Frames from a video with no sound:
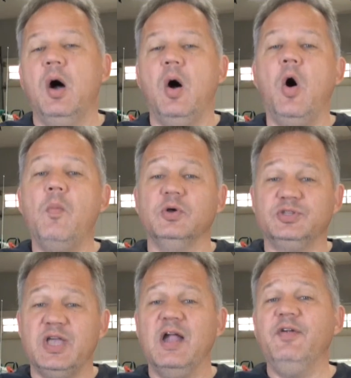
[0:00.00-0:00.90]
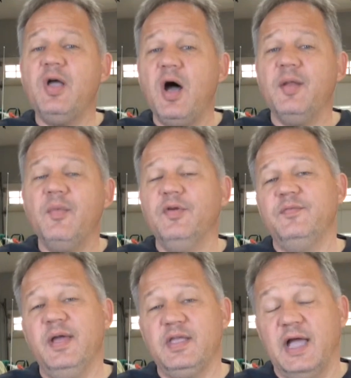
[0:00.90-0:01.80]
Almost every
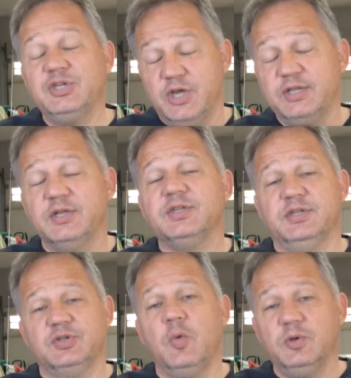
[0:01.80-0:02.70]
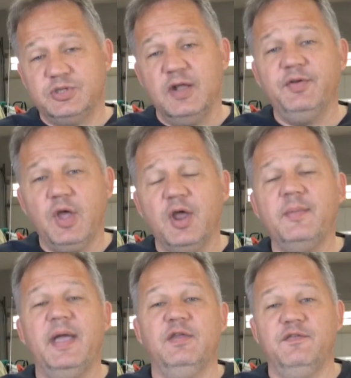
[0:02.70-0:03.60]
automotive I checked into this, almost every auto
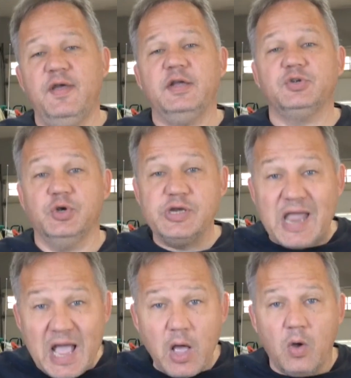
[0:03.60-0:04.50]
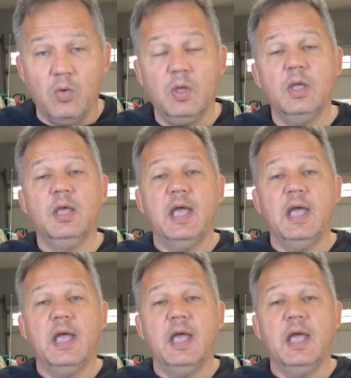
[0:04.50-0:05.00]
manufacturer now